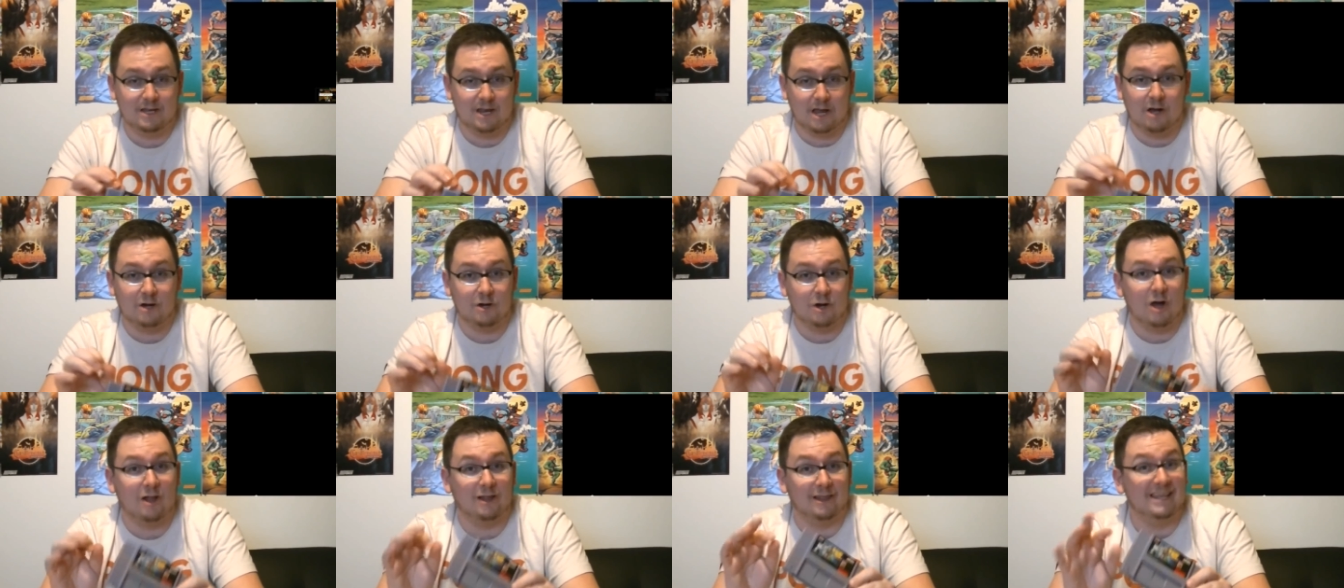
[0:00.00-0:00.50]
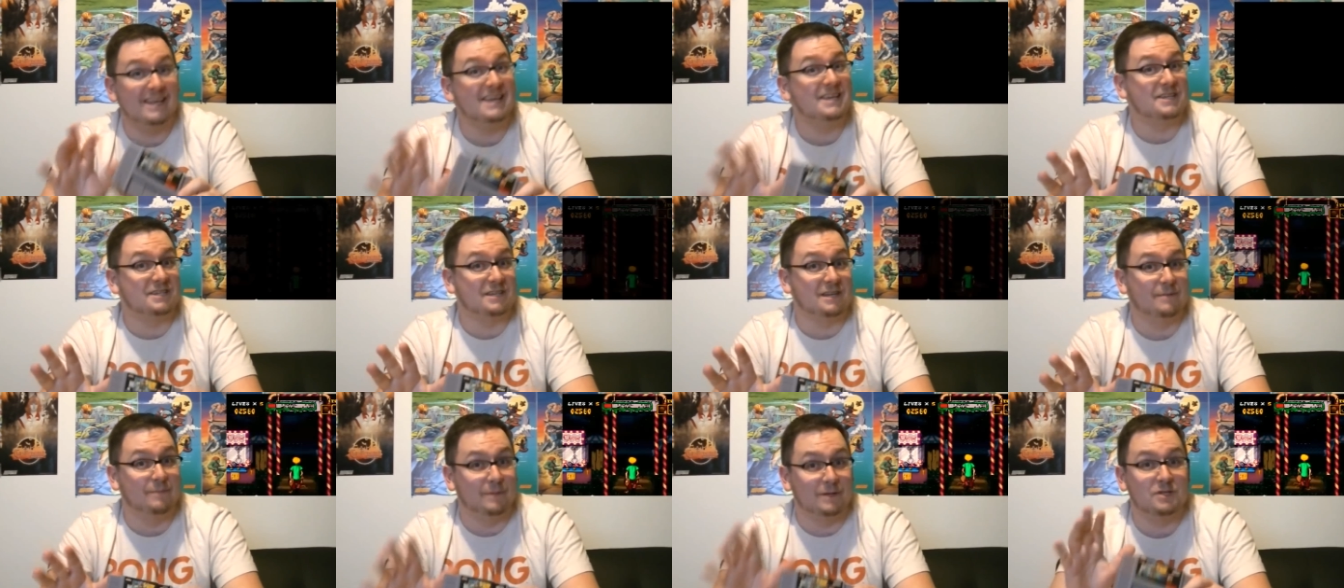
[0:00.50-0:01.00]
you know, not
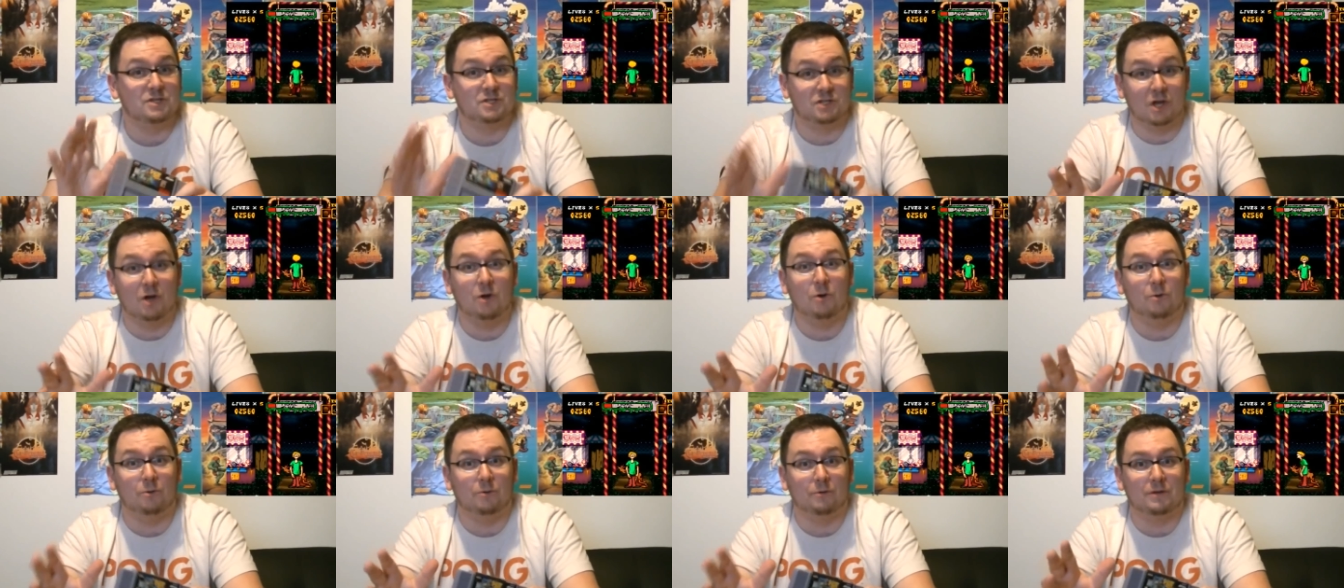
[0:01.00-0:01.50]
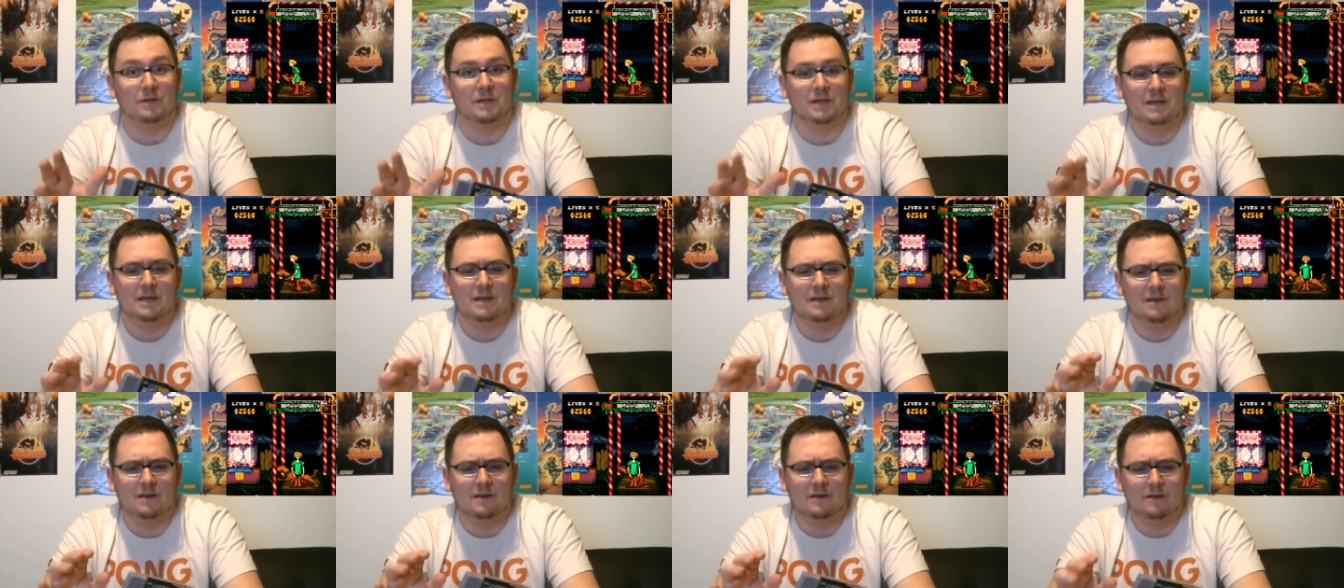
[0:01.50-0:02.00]
listed, but sold
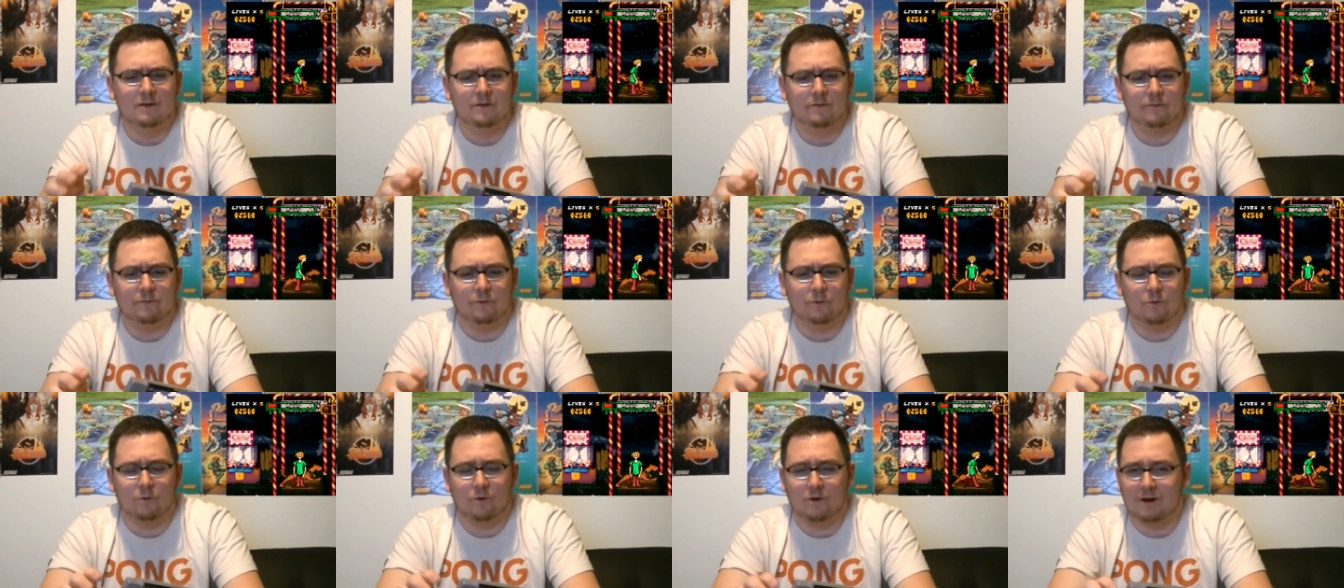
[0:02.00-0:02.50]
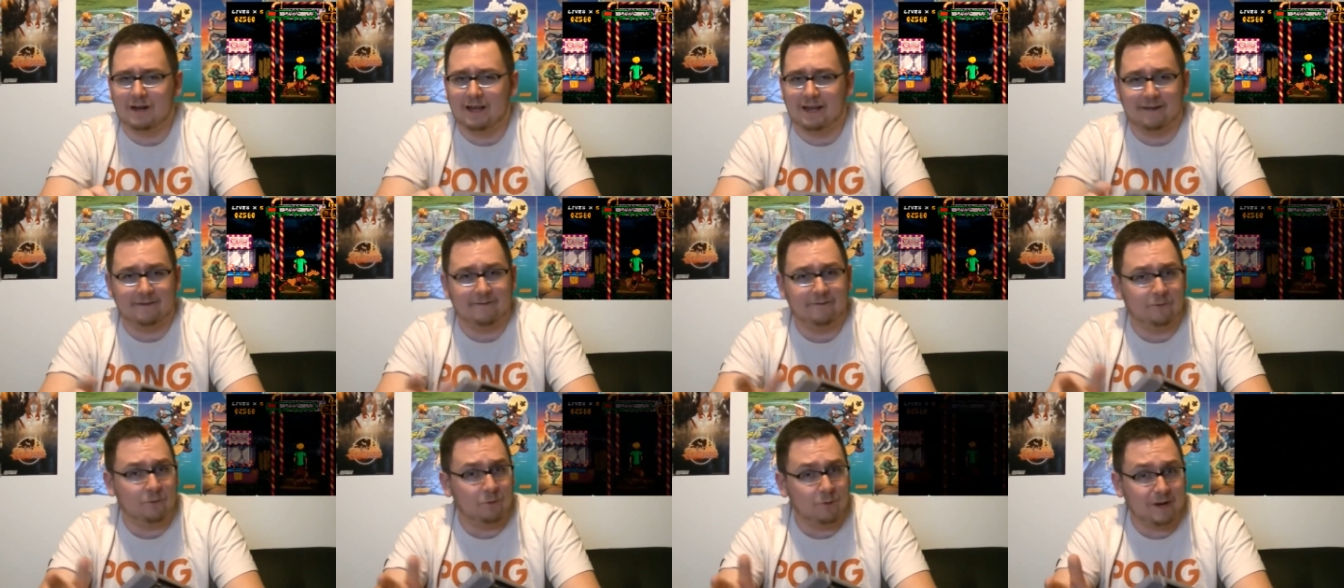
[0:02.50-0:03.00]
for like
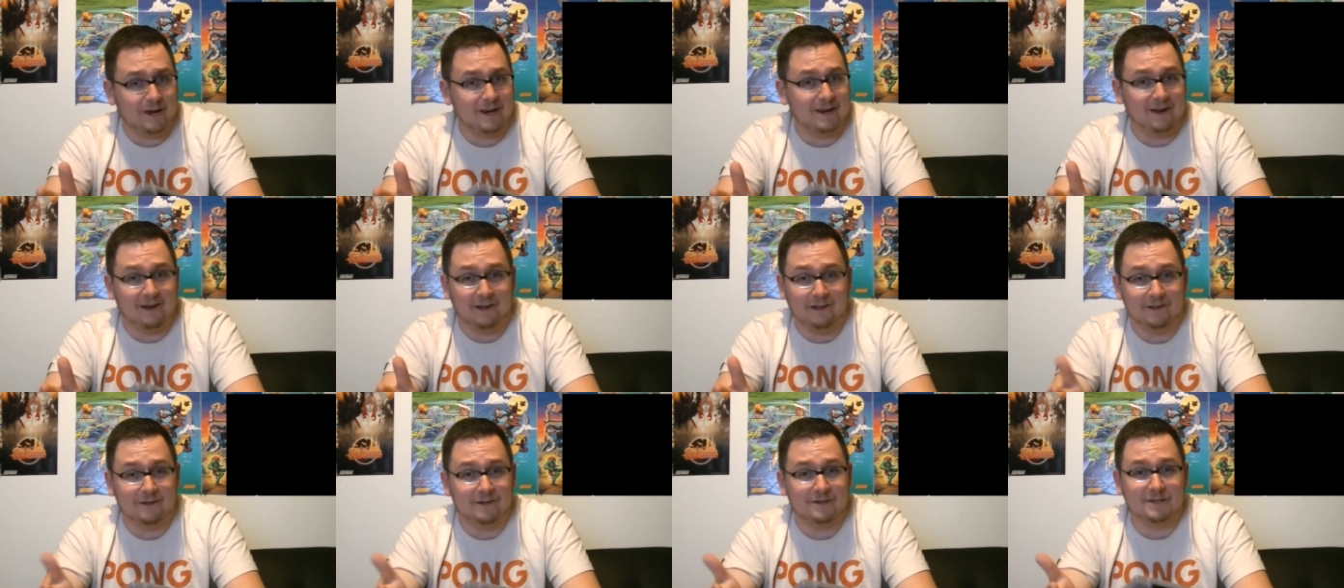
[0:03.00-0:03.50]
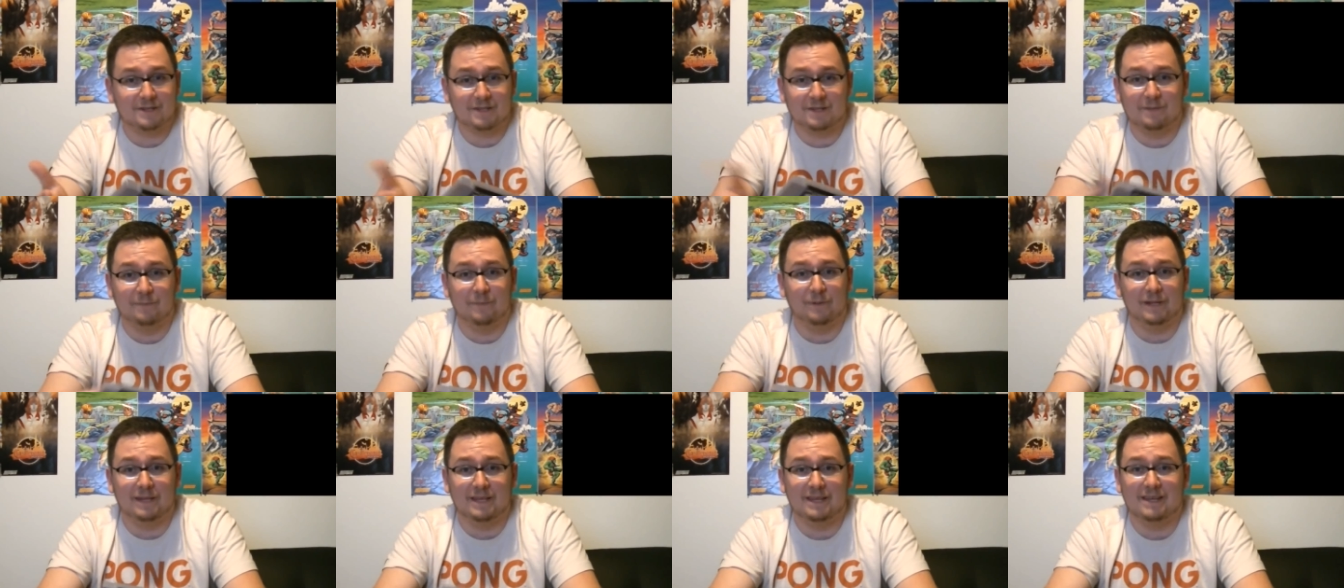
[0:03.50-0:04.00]
$40
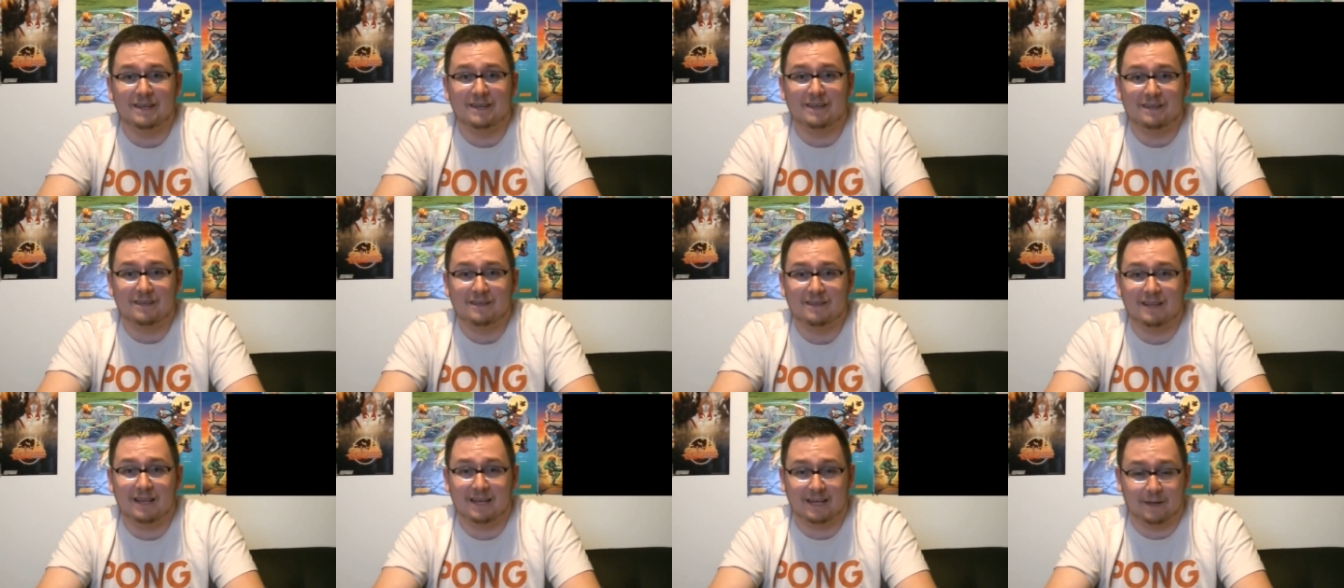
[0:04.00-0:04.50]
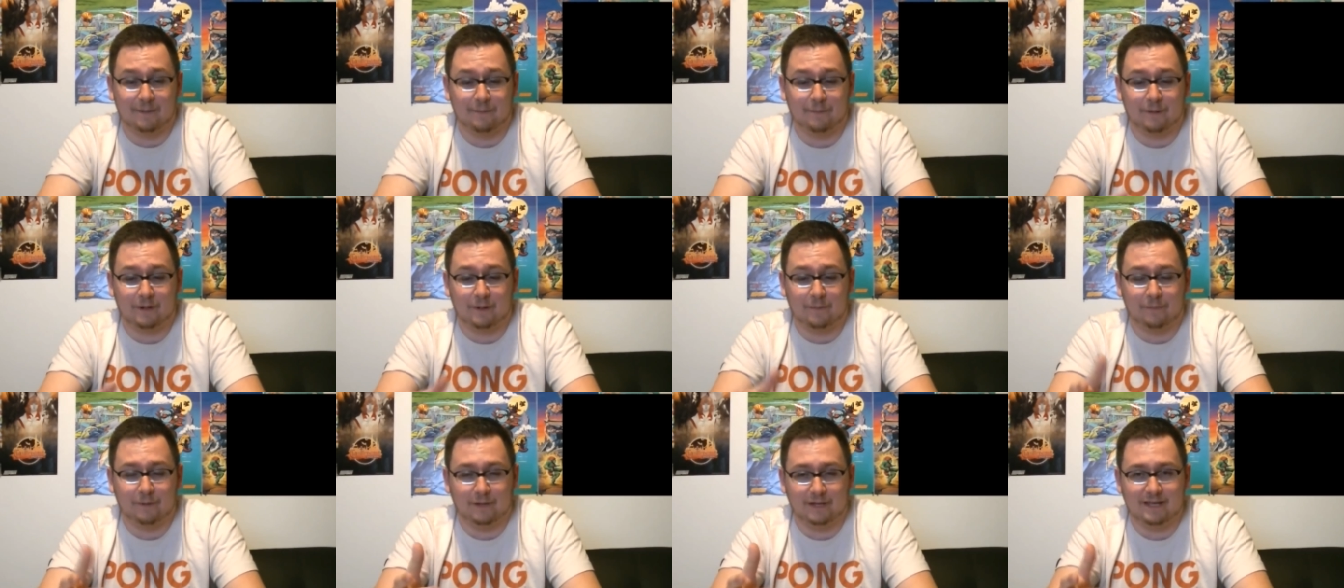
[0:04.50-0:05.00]
completed, like a
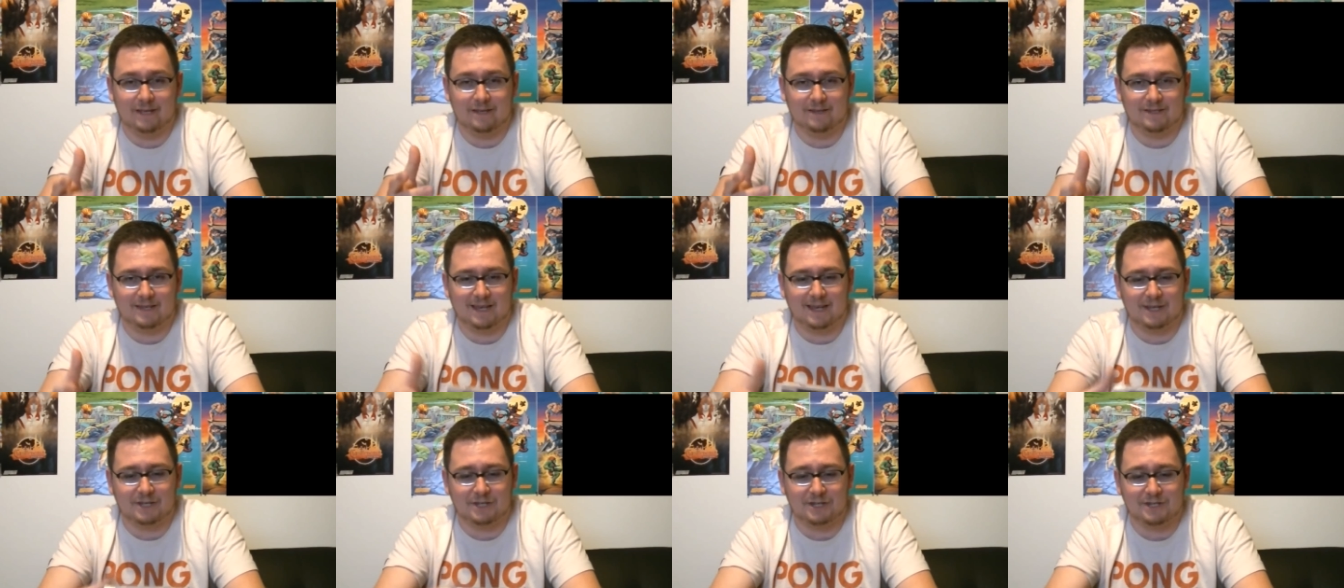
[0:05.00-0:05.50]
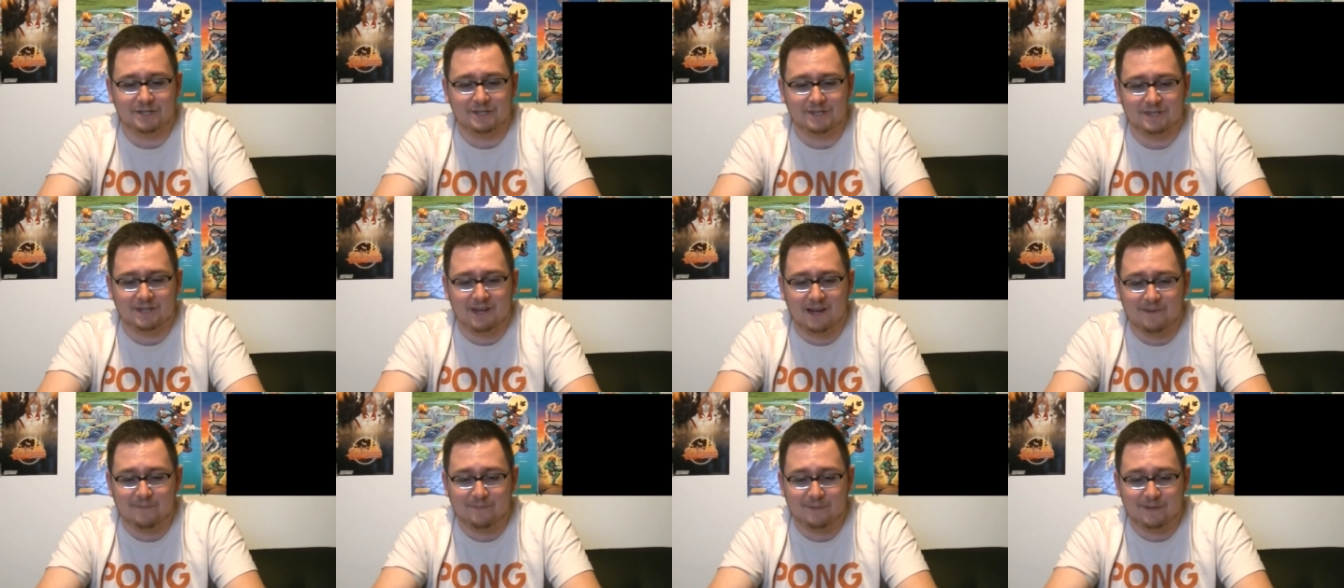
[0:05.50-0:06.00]
complete Sega Genesis
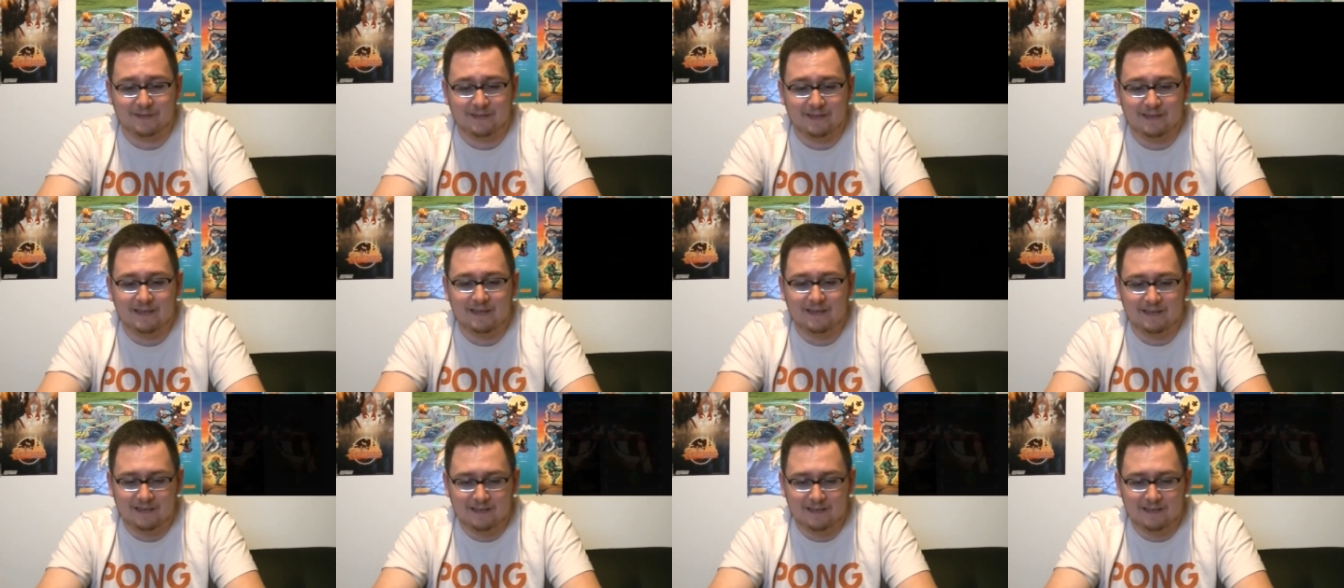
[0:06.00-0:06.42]
copy.